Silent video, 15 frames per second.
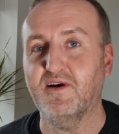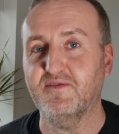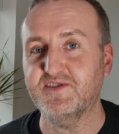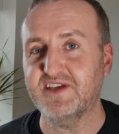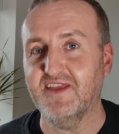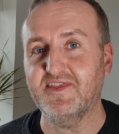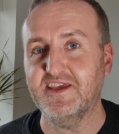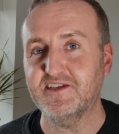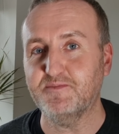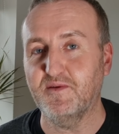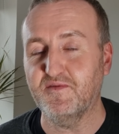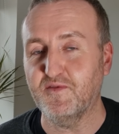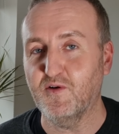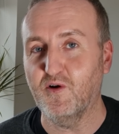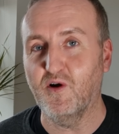I've said this
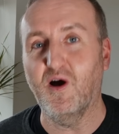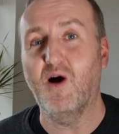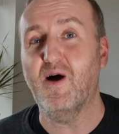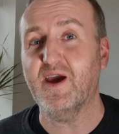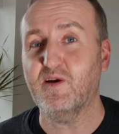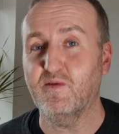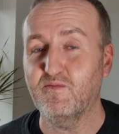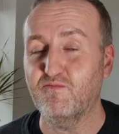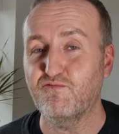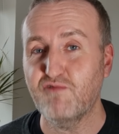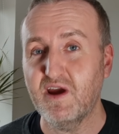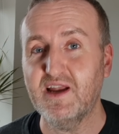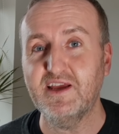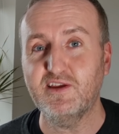before, Icom really